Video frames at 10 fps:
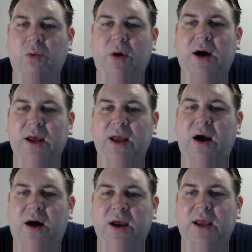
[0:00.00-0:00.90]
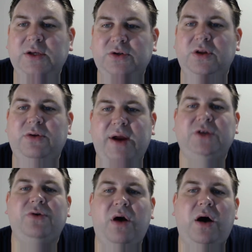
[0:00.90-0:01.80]
why I enjoy the
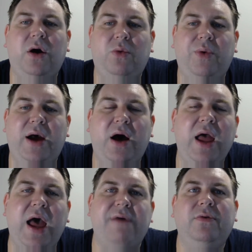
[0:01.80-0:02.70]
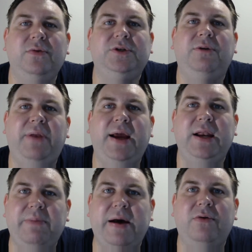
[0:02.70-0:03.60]
retro hardware. I have also
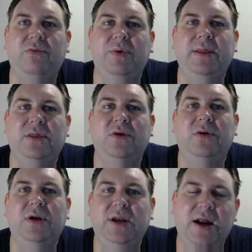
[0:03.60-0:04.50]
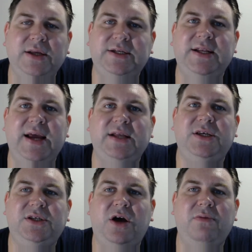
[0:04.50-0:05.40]
played about with
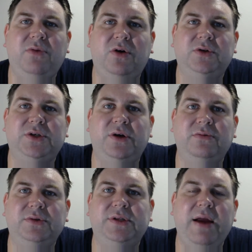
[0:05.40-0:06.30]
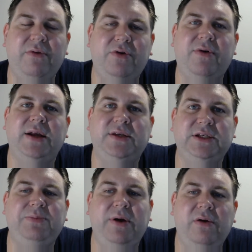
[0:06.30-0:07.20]
1980s home consoles. They're a great
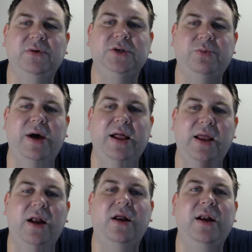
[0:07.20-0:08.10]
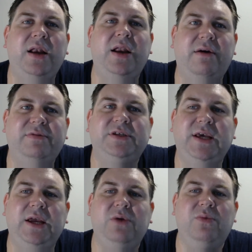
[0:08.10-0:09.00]
experience as well, and I love
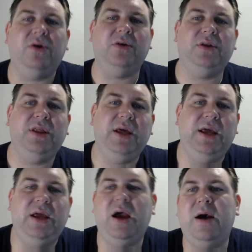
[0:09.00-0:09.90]
seeing what the